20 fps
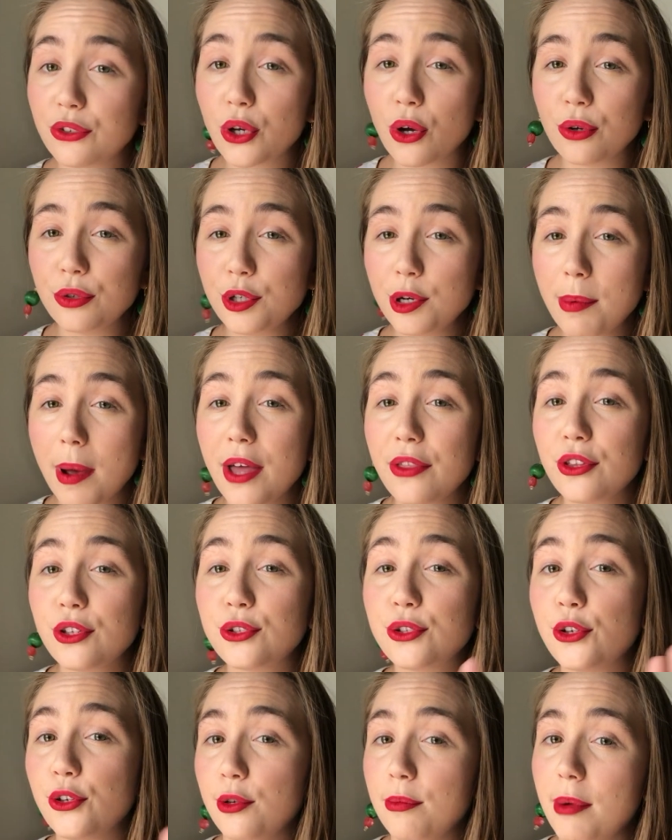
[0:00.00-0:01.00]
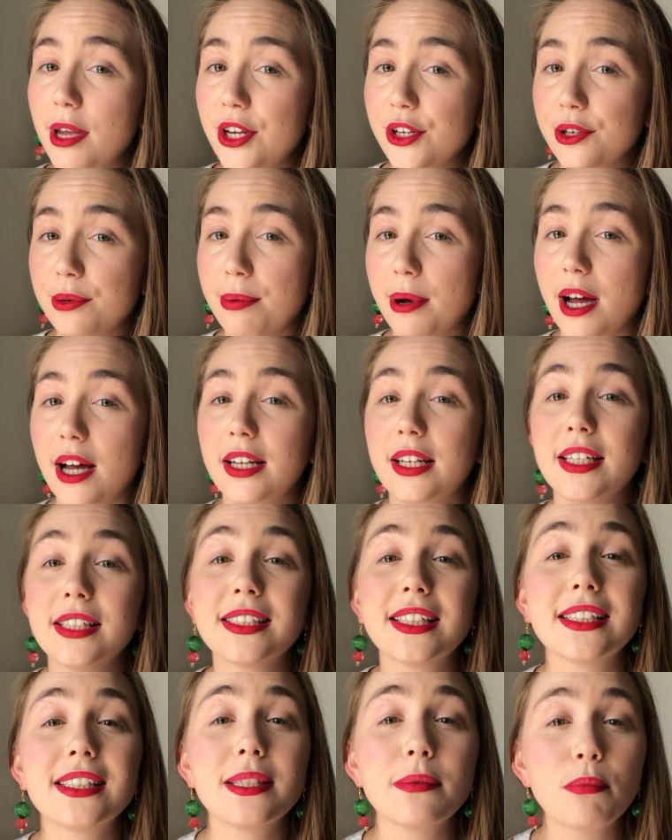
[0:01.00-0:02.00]
told you about the two major
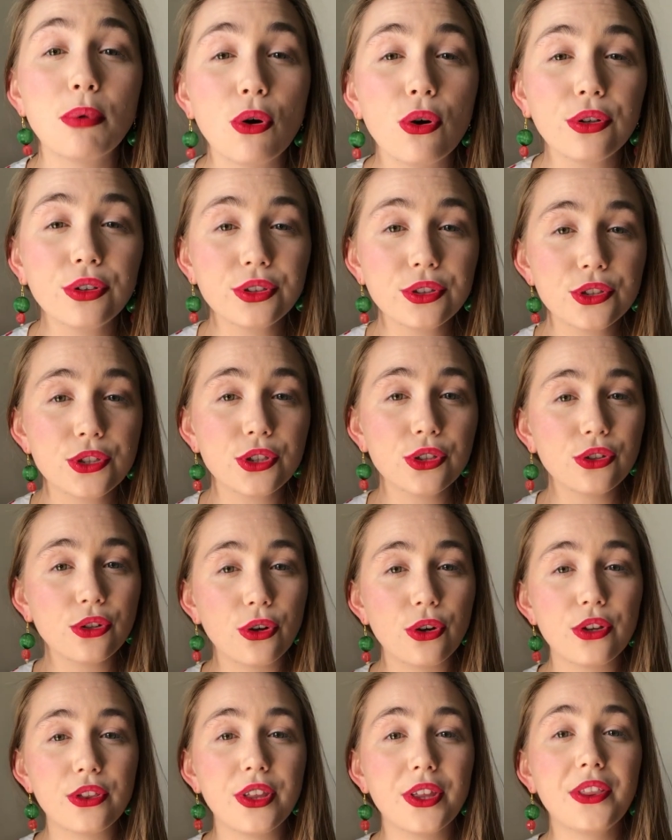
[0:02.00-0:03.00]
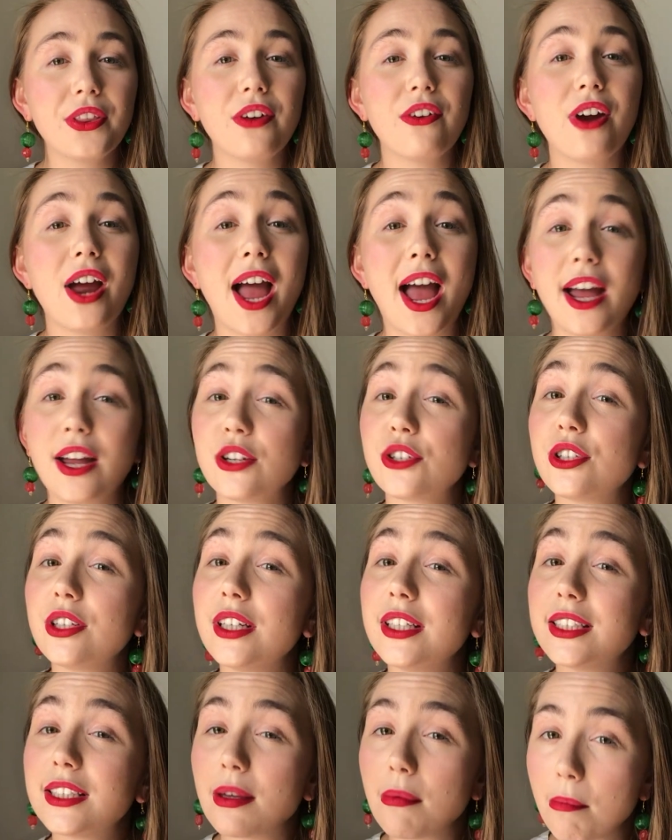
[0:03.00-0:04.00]
parties. It's important to note that there are
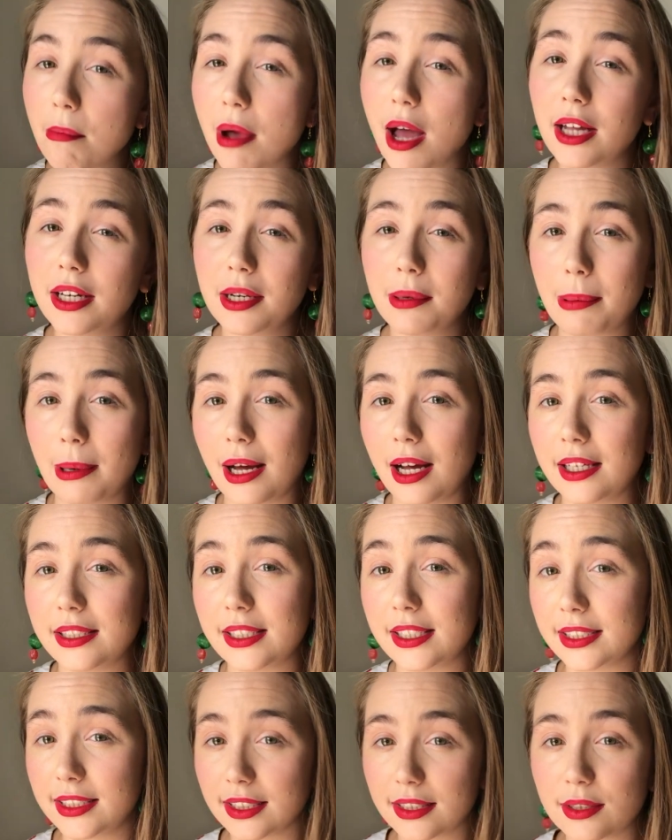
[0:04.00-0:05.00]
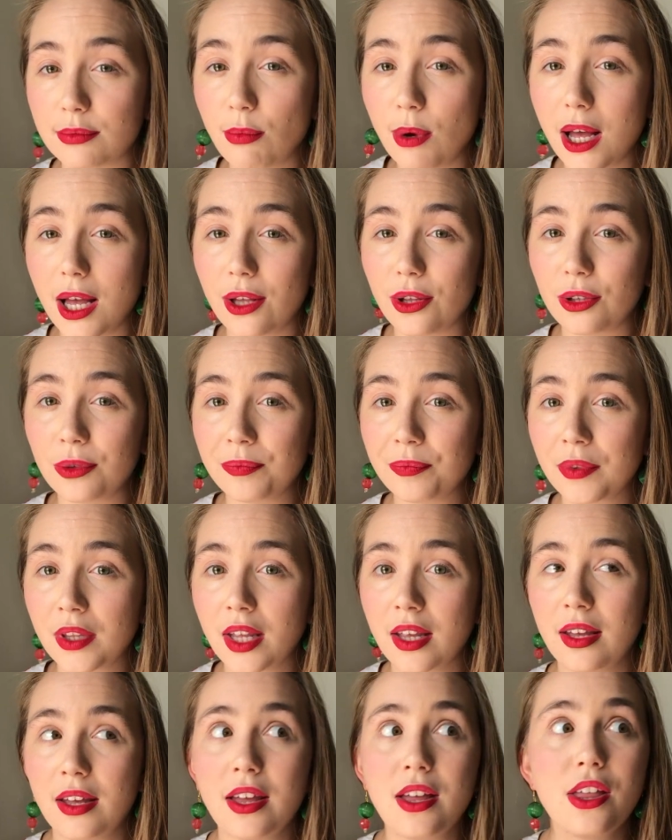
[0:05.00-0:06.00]
actually some minor parties as well.
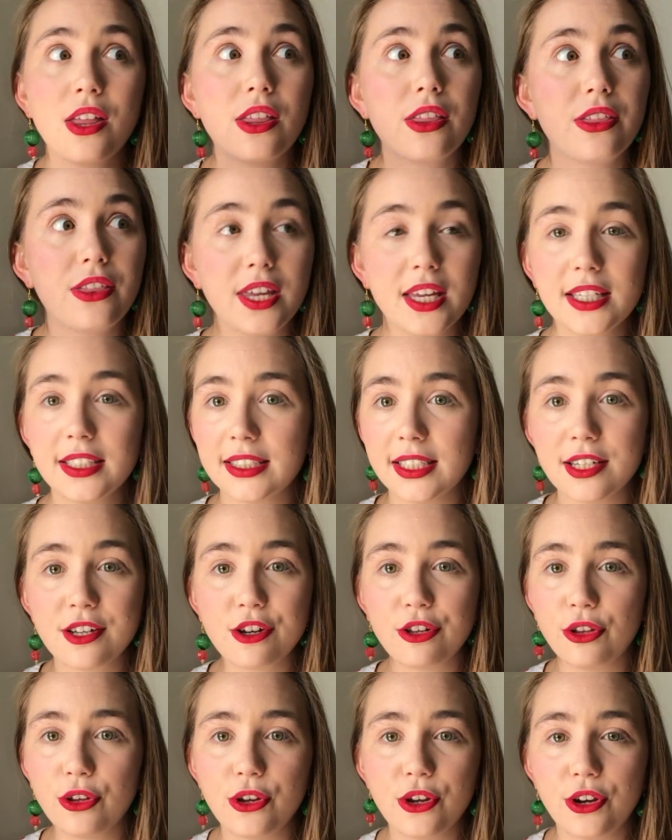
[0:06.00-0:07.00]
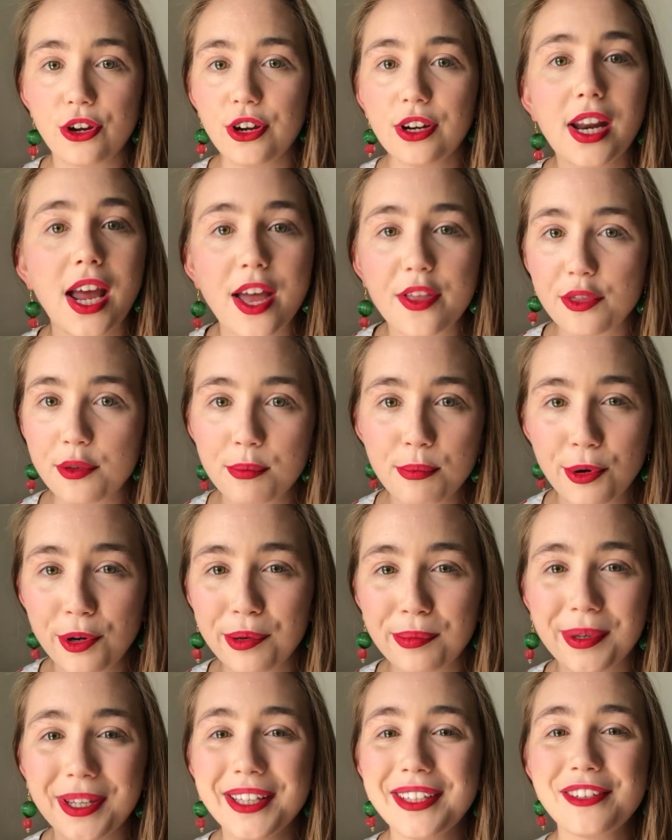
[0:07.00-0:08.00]
These include, at the
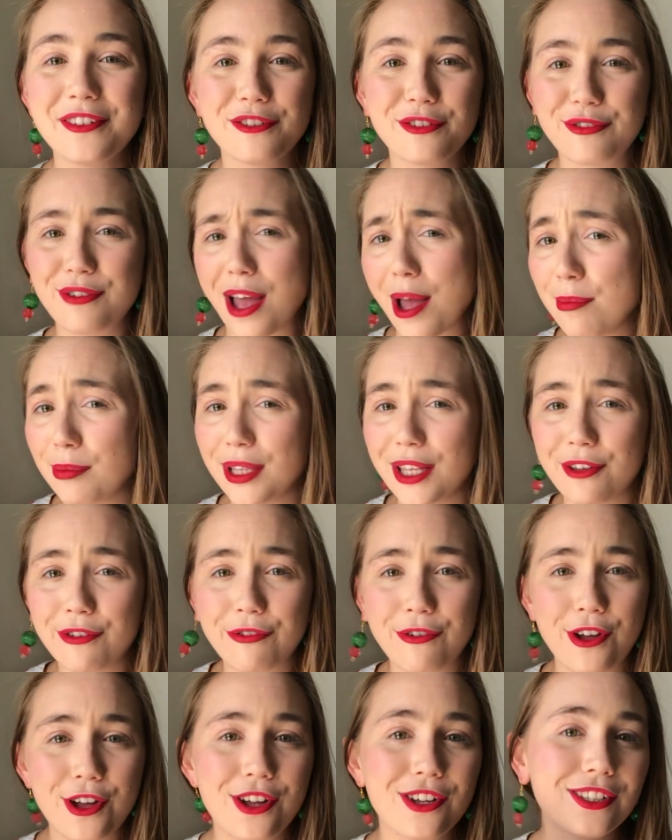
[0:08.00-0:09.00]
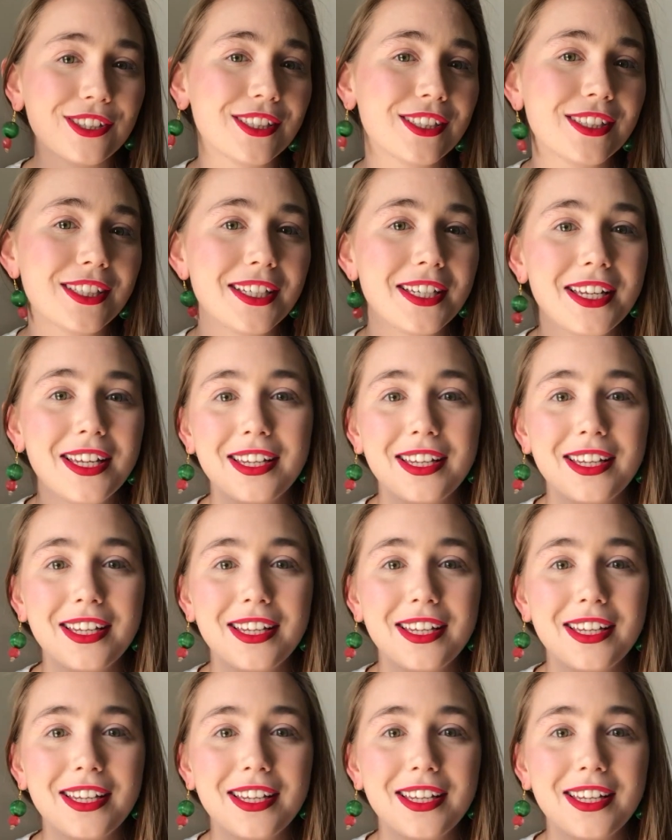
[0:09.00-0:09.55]
moment, Family First,